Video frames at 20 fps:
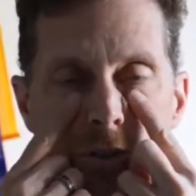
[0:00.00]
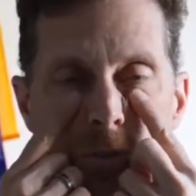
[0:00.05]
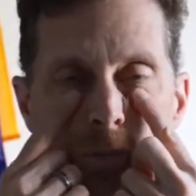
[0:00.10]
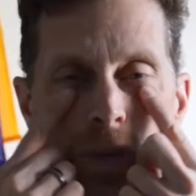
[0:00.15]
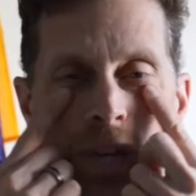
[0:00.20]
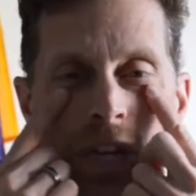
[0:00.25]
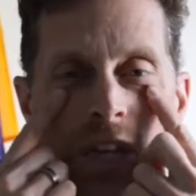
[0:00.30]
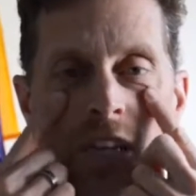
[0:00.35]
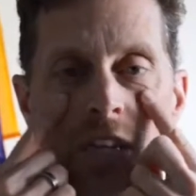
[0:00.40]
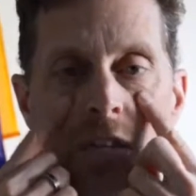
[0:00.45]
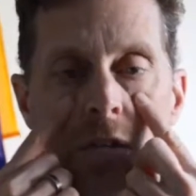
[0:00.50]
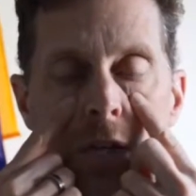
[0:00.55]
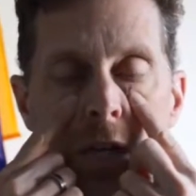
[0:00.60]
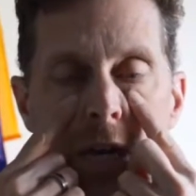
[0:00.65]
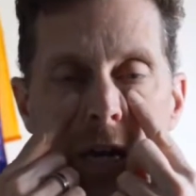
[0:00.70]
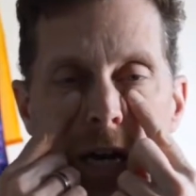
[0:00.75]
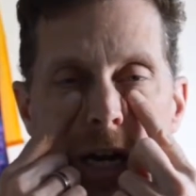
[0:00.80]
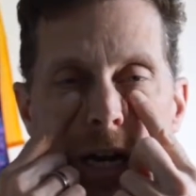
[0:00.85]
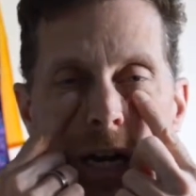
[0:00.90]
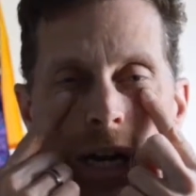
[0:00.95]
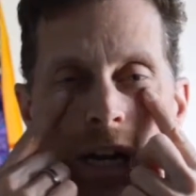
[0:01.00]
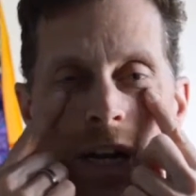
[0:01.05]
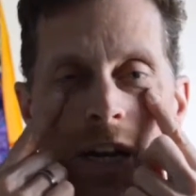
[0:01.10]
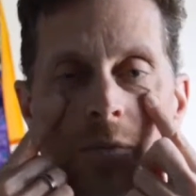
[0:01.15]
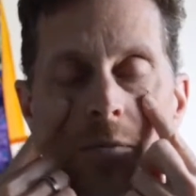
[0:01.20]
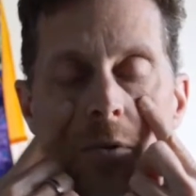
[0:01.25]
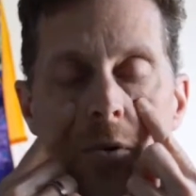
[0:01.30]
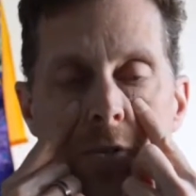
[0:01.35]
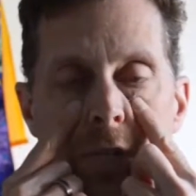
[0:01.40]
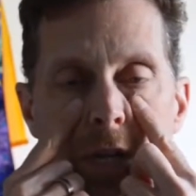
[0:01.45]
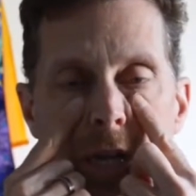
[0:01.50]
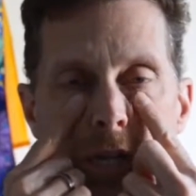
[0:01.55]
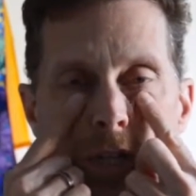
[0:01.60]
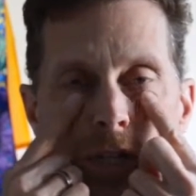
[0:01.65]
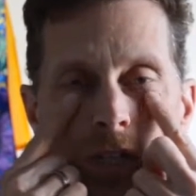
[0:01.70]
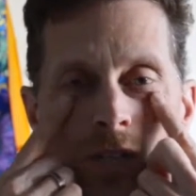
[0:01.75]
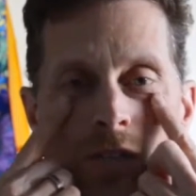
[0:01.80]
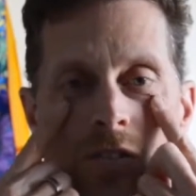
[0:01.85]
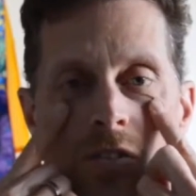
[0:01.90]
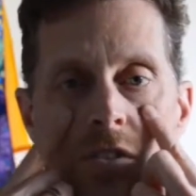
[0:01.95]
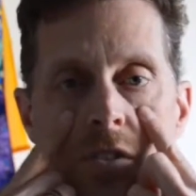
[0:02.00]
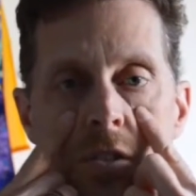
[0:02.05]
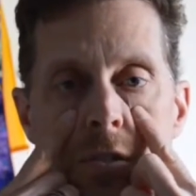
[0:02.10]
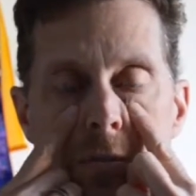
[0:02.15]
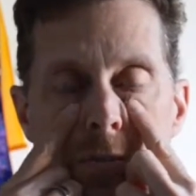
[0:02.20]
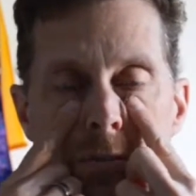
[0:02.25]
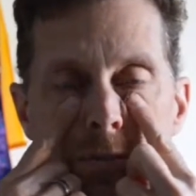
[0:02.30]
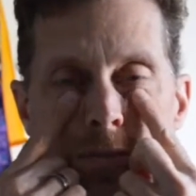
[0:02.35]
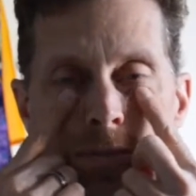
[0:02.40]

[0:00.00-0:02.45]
Making 9 rotations.